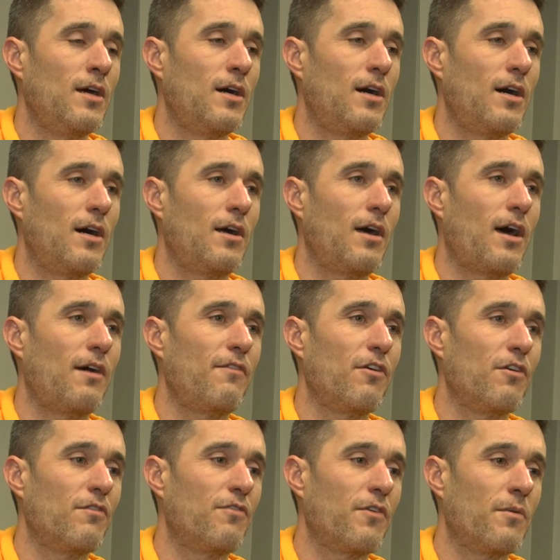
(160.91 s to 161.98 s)
I've
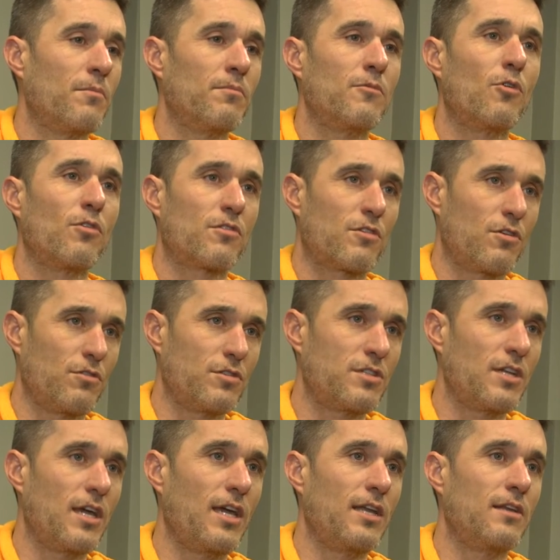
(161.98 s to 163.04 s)
heard from North Dakota
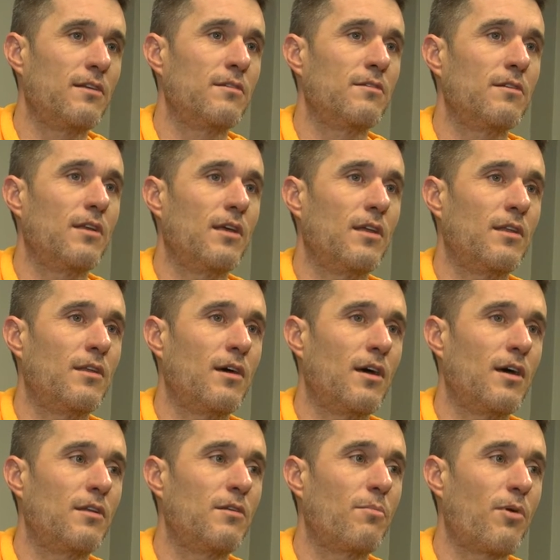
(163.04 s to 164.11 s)
State and
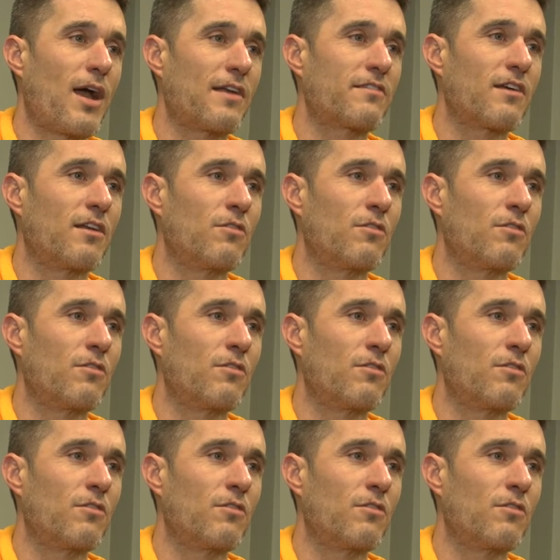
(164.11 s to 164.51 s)
Nebraska,